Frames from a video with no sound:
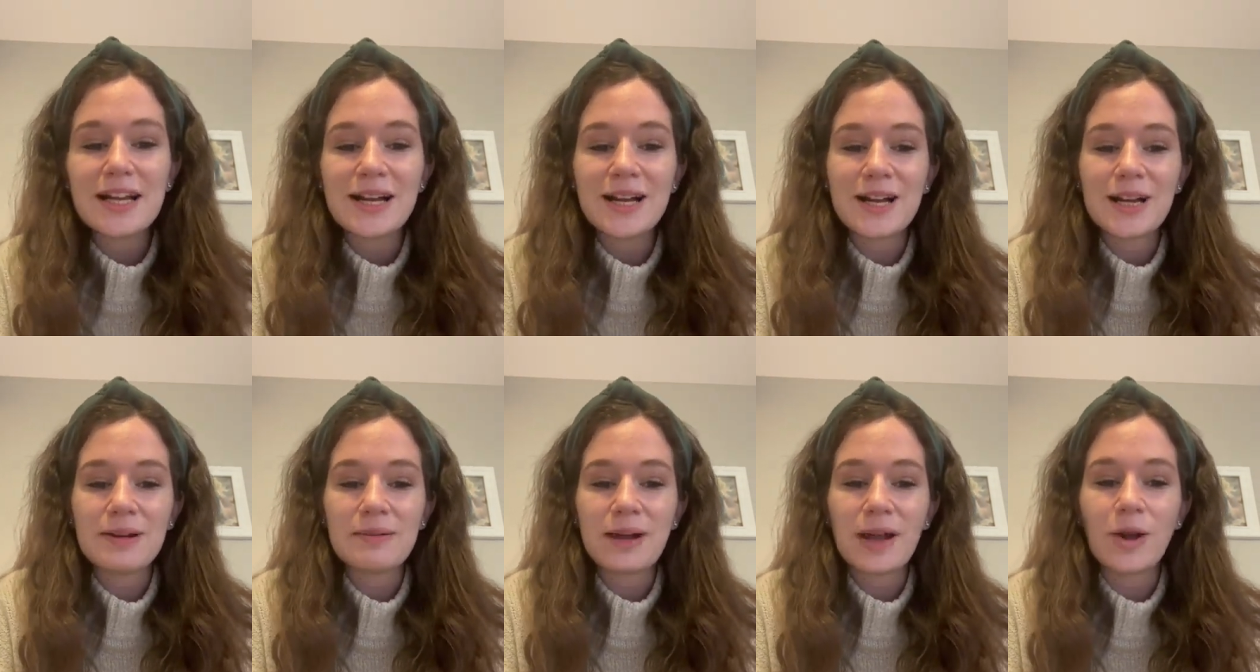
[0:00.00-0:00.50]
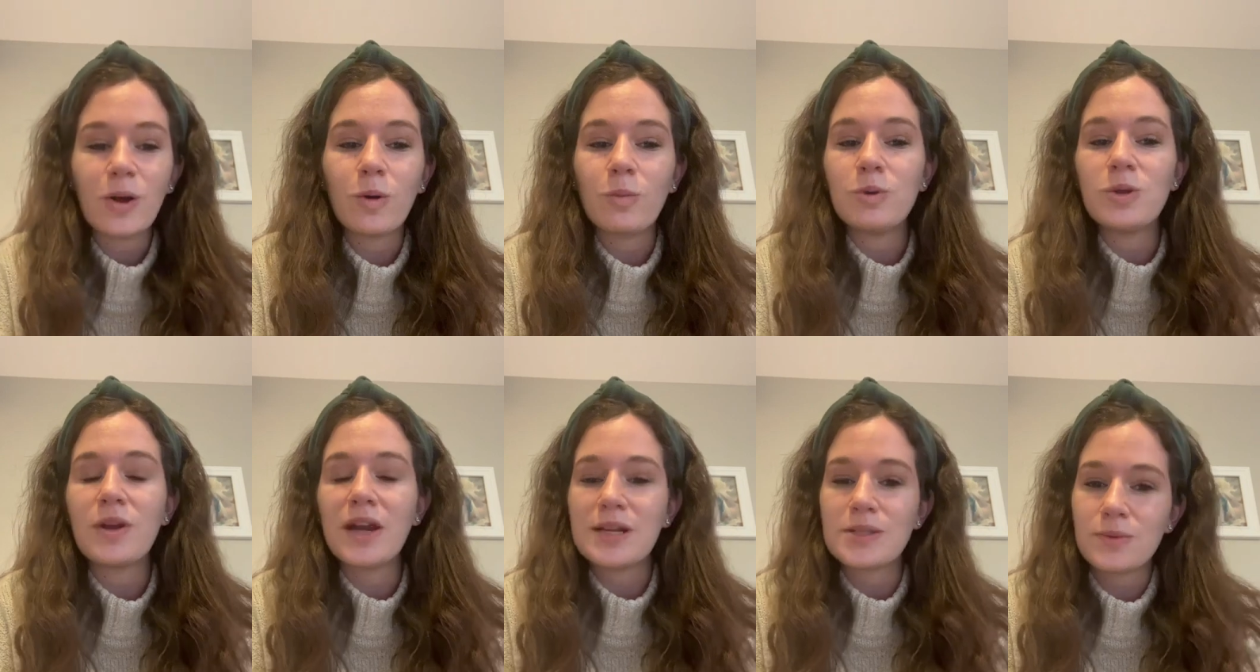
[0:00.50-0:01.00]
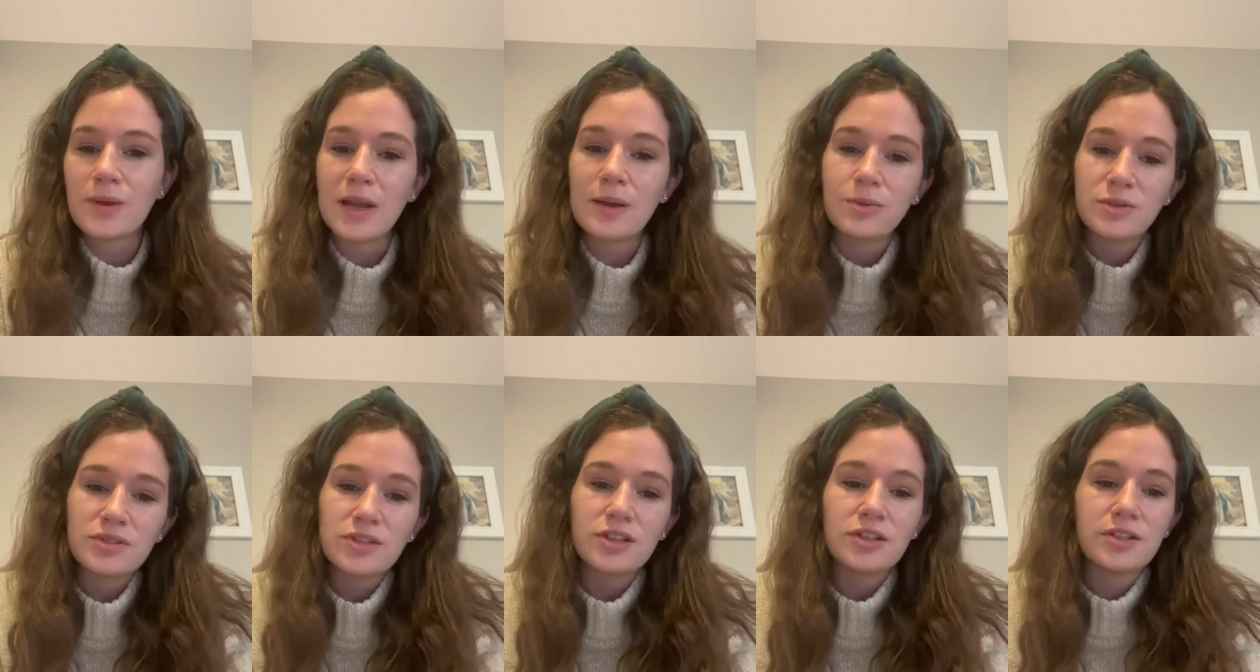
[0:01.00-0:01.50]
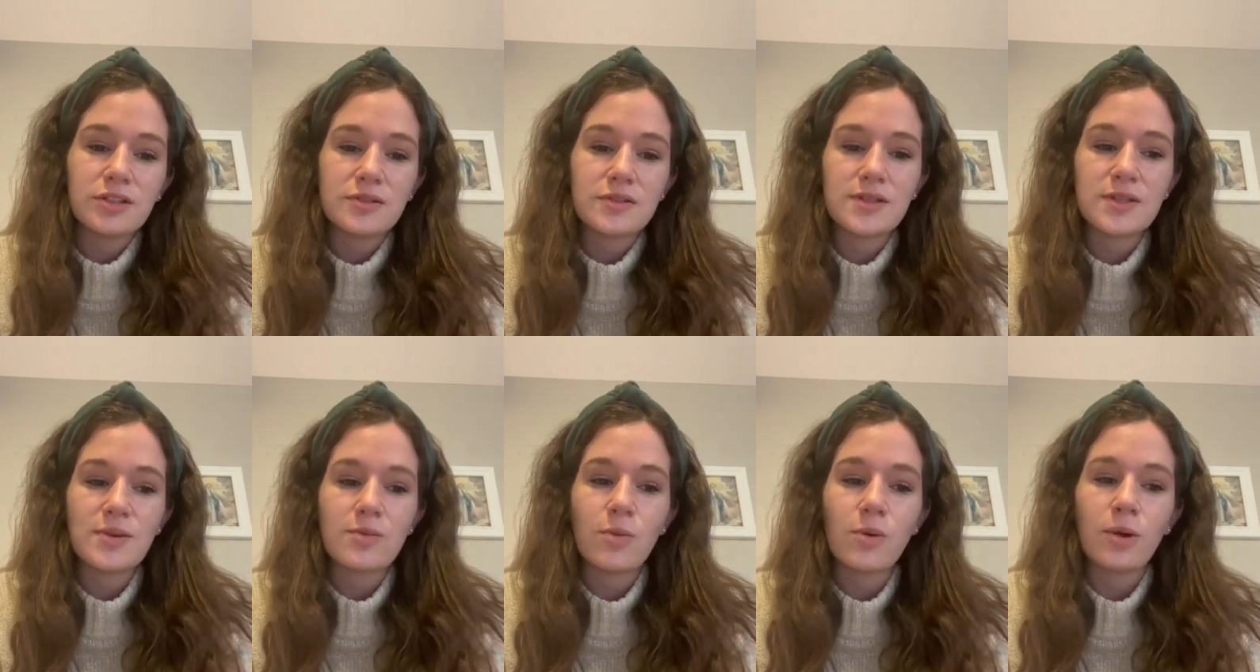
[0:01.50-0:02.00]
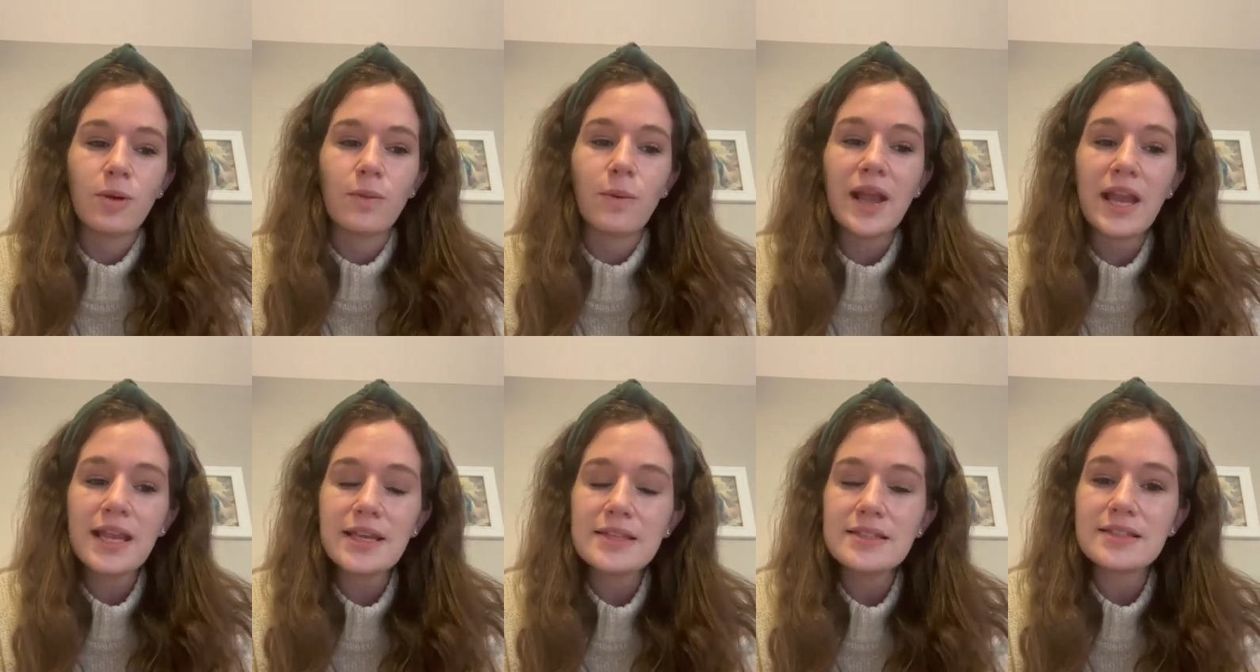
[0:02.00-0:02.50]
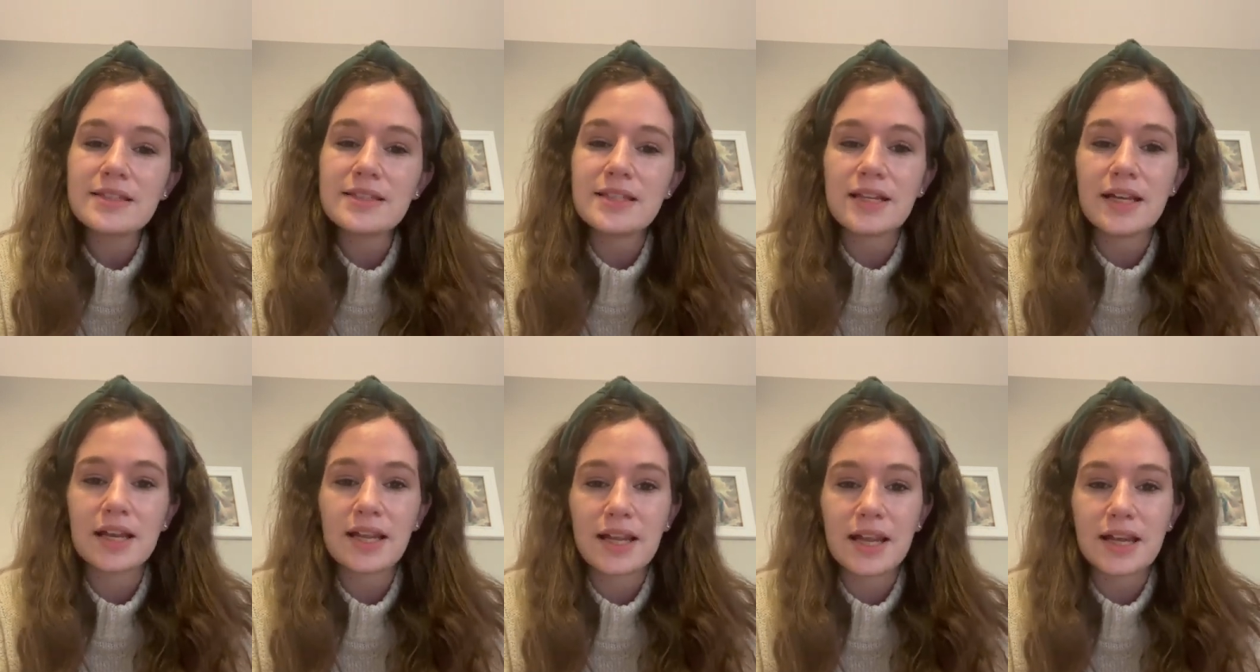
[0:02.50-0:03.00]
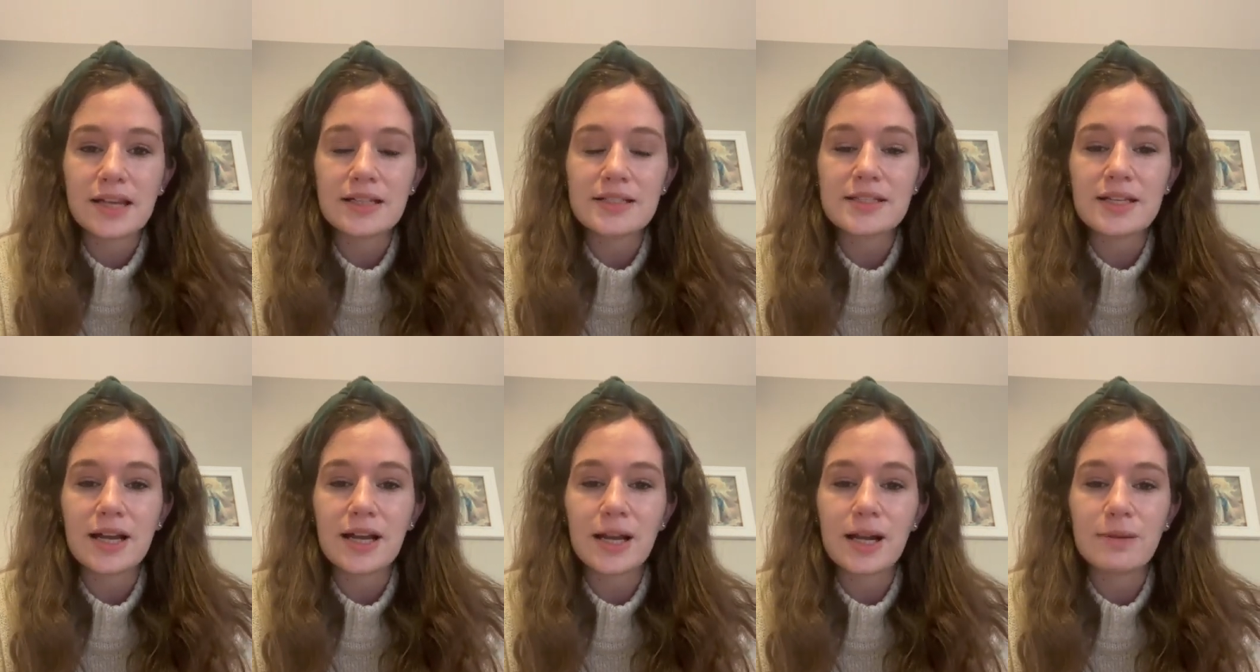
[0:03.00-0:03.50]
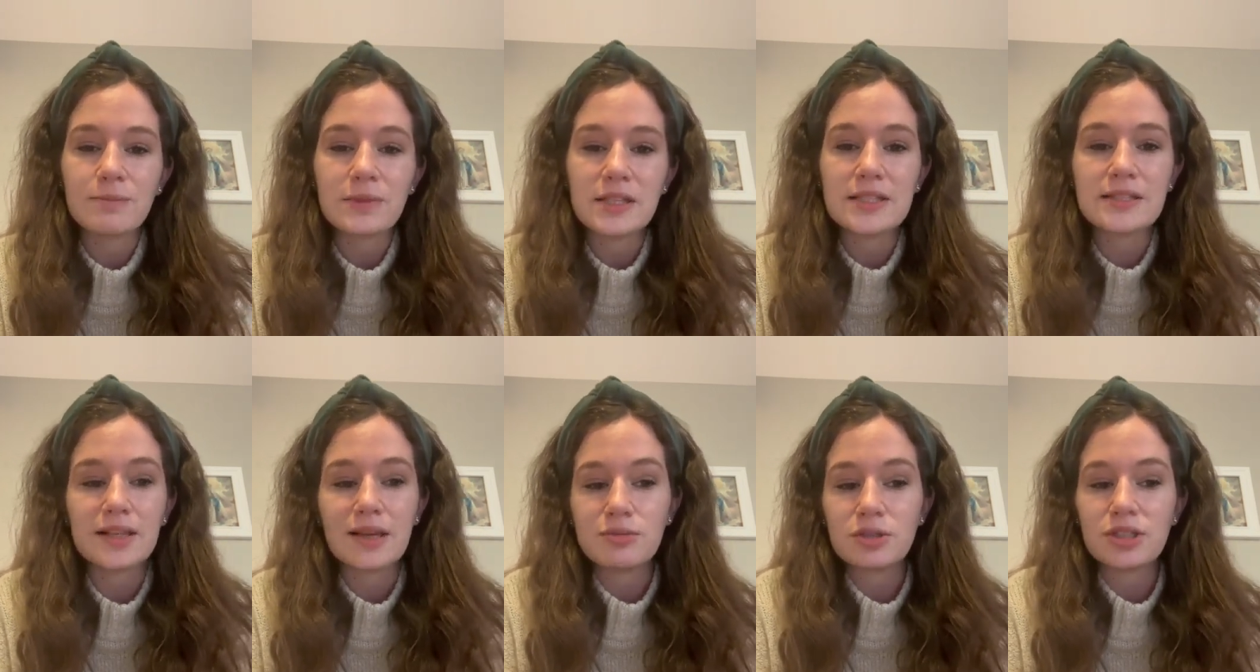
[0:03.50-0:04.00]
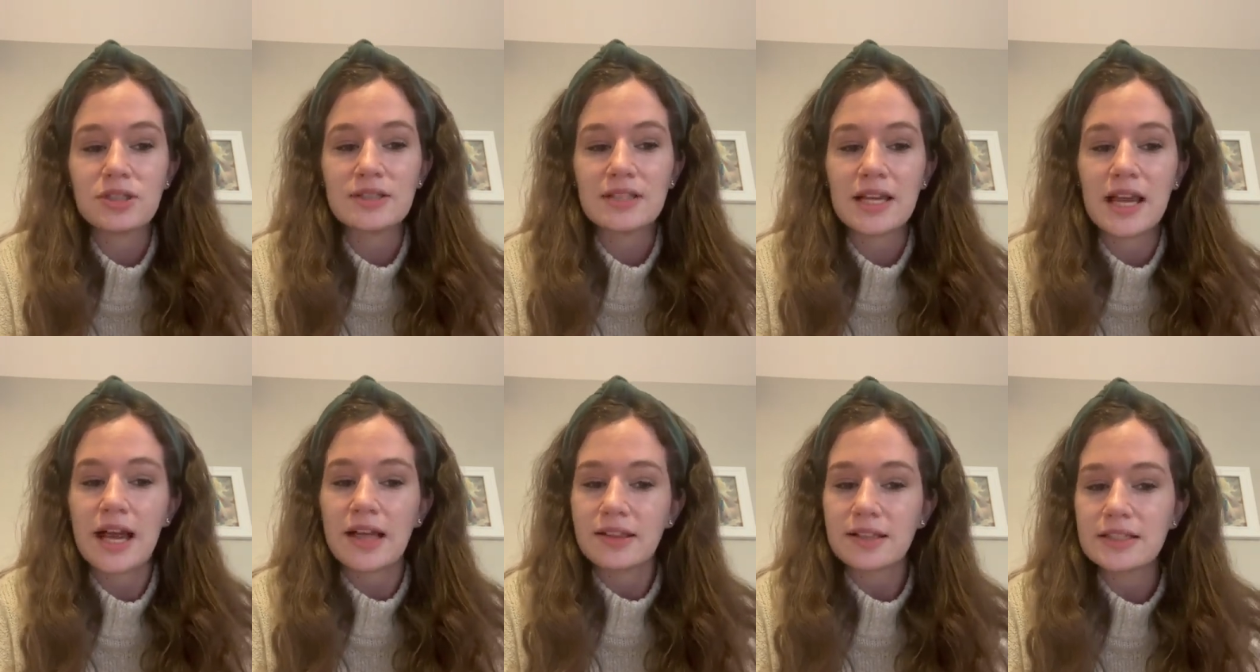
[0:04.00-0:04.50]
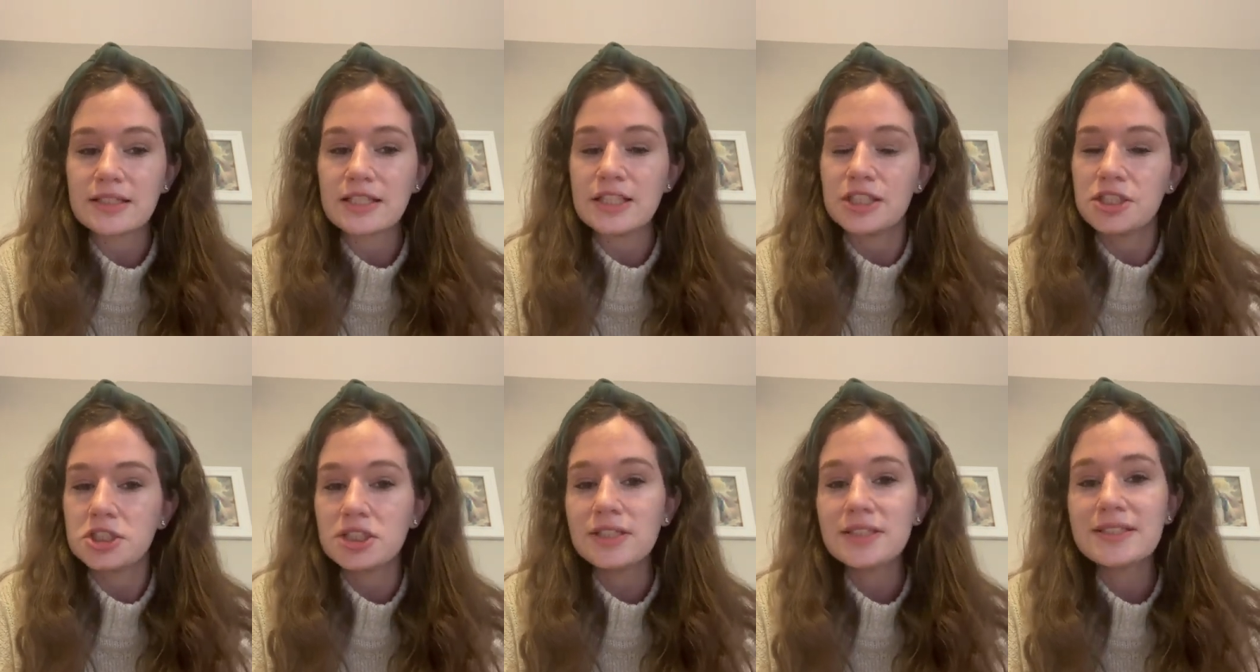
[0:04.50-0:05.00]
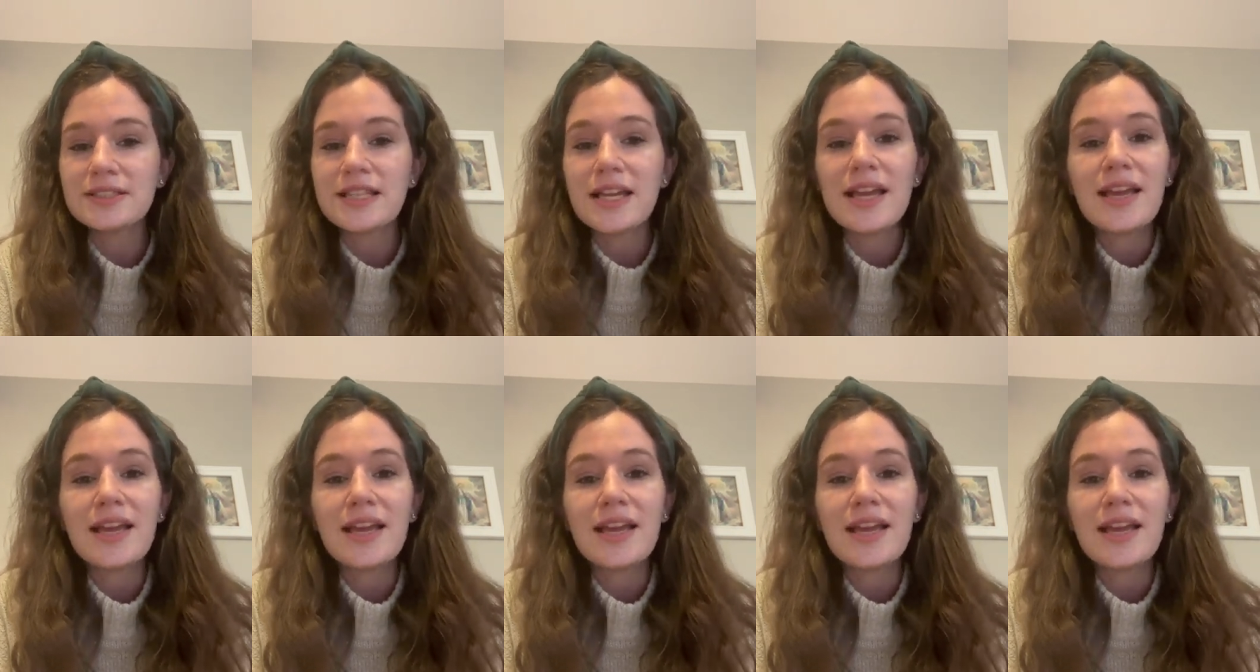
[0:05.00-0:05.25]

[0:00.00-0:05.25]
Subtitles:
I hope you guys were able to learn some more ways to connect these subjects to Catholic teachings,